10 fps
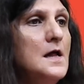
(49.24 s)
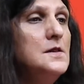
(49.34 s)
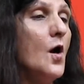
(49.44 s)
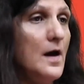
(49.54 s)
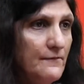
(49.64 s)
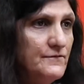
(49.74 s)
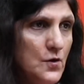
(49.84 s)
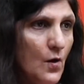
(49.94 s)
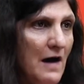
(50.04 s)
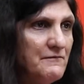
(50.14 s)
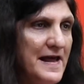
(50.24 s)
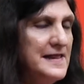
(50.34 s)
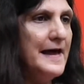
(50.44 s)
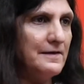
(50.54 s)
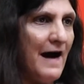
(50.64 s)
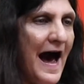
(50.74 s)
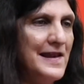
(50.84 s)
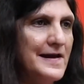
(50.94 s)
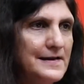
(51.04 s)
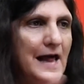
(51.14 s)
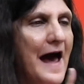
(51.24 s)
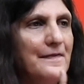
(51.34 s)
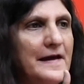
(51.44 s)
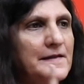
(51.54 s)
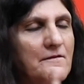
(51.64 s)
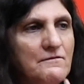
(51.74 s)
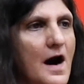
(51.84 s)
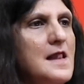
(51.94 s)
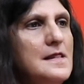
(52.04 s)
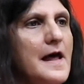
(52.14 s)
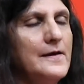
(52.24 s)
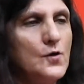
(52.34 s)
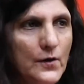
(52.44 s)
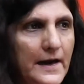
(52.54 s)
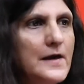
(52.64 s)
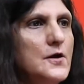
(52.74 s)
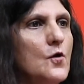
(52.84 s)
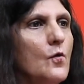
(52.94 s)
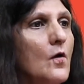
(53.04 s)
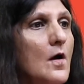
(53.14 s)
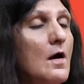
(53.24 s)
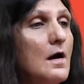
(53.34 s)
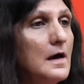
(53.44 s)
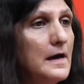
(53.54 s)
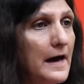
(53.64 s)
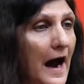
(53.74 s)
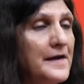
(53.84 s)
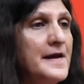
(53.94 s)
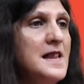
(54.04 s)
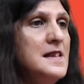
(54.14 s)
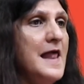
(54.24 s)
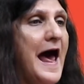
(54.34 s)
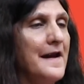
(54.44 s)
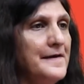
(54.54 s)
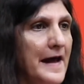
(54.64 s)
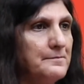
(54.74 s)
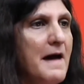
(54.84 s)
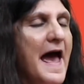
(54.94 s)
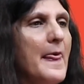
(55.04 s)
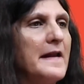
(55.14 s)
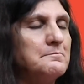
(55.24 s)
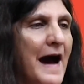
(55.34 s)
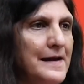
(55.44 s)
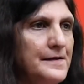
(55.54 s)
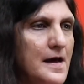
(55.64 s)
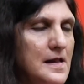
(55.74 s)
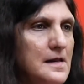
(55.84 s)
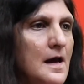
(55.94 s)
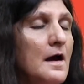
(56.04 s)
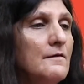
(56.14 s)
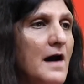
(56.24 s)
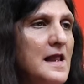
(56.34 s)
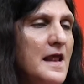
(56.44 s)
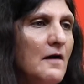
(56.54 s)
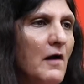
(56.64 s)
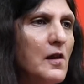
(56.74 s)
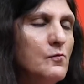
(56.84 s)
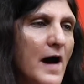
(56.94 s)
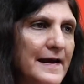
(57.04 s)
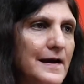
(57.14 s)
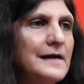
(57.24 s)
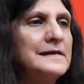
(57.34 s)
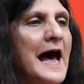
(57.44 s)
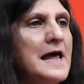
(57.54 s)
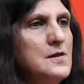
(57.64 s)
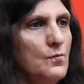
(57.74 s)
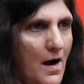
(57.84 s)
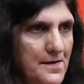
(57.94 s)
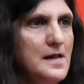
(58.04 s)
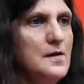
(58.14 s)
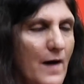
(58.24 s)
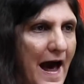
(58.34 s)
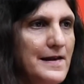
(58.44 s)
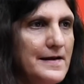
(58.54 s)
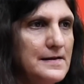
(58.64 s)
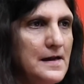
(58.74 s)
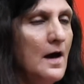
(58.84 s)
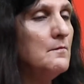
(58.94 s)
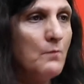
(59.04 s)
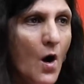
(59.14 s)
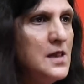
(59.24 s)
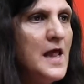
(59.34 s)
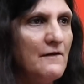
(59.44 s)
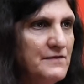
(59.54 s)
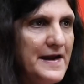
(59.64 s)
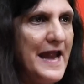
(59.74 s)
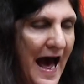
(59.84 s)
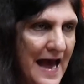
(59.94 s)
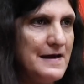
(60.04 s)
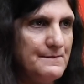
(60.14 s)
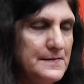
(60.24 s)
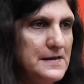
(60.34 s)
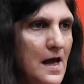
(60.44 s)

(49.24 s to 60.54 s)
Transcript: So if you are facing violence, I think the first thing you need to understand and bear in mind is, first of all, recognize what is violence. Most of the time,